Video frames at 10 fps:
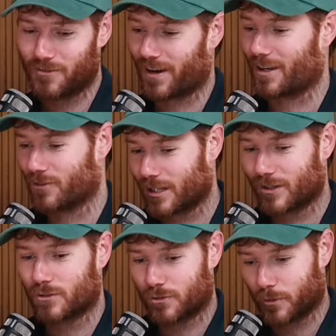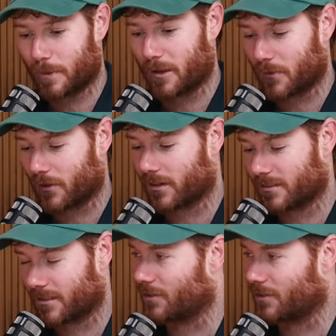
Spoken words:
Fucking really good crew of people you got as the